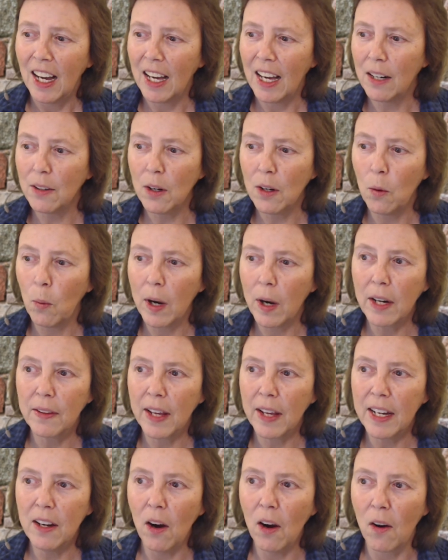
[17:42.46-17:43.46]
don't know where
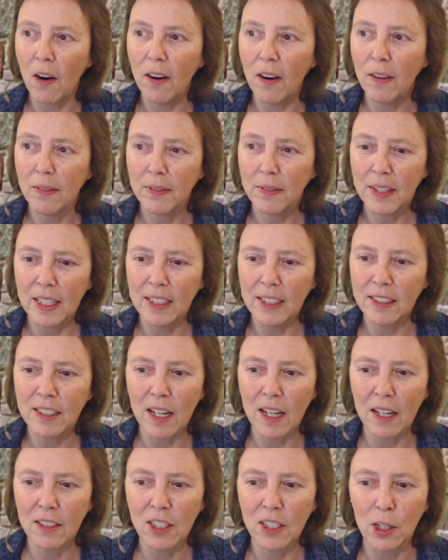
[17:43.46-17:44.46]
they are, that it's
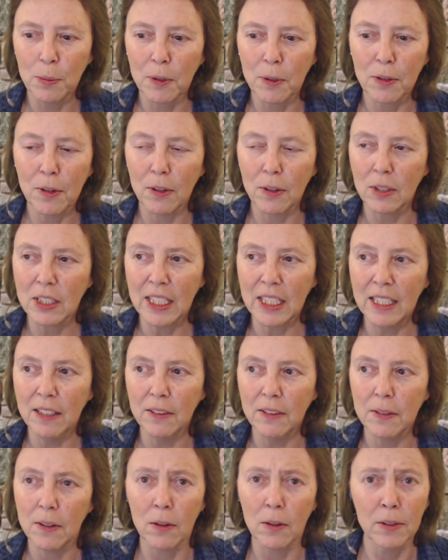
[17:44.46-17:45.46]
October
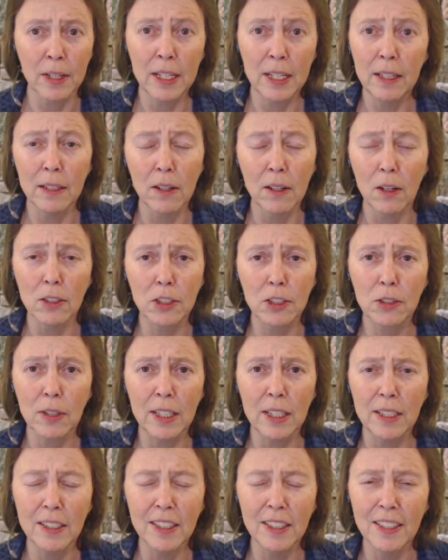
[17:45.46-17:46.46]
13th. Are they in
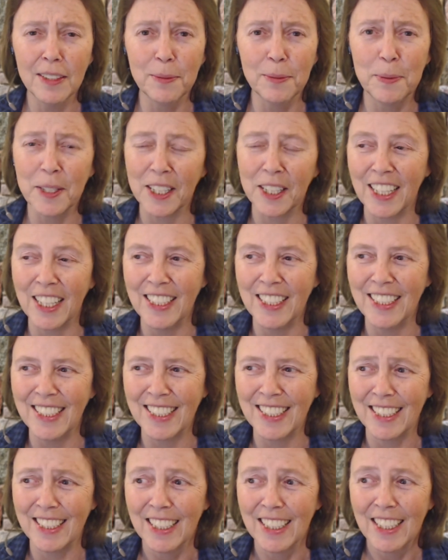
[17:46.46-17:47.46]
Australia? Because
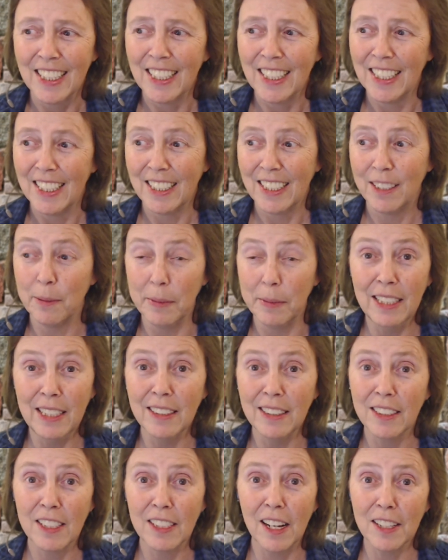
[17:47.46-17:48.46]
to me,
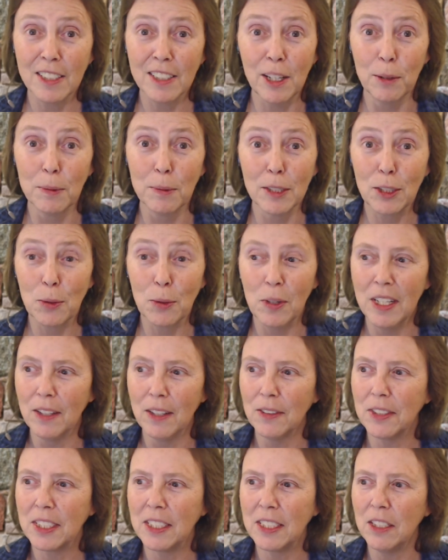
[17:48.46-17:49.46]
it's October
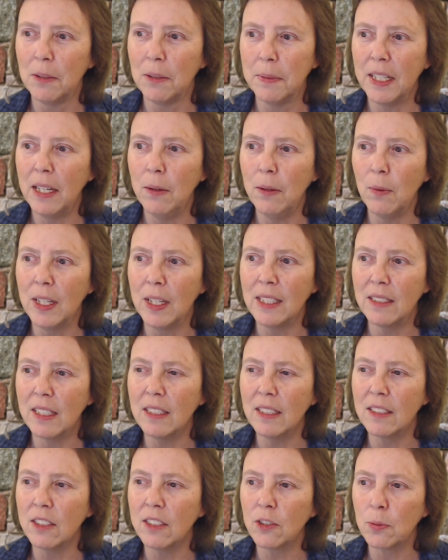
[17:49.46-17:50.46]
12th still. But anyway, it
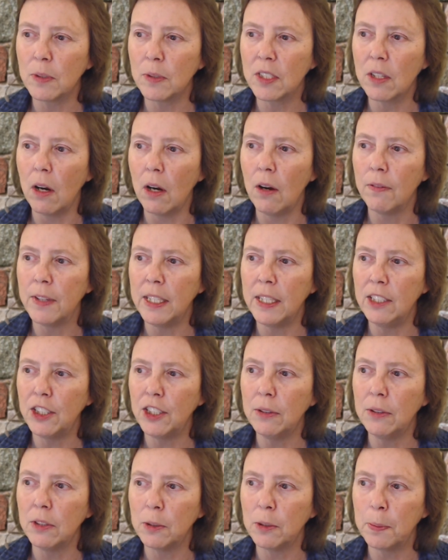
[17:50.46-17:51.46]
says it's resolved. The
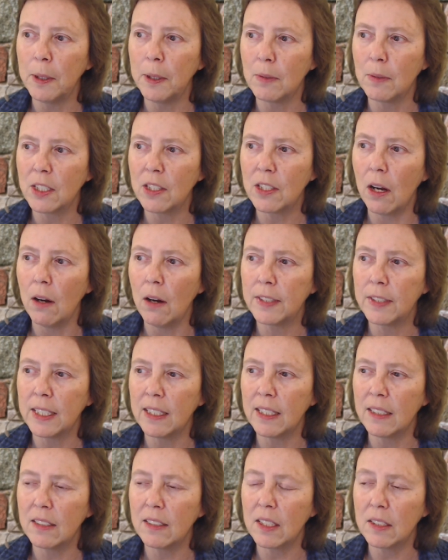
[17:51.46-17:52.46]
issue has been resolved in
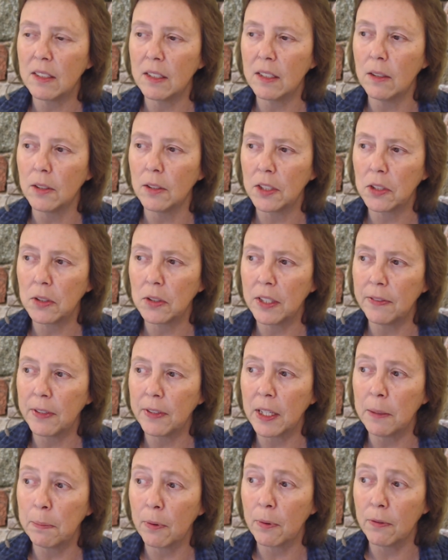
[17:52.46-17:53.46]
SSL
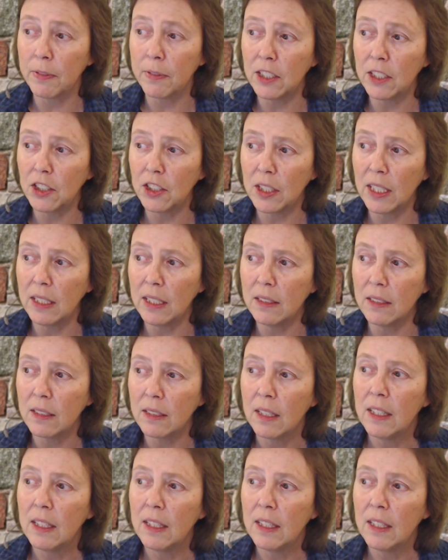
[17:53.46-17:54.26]
certificate provisionings.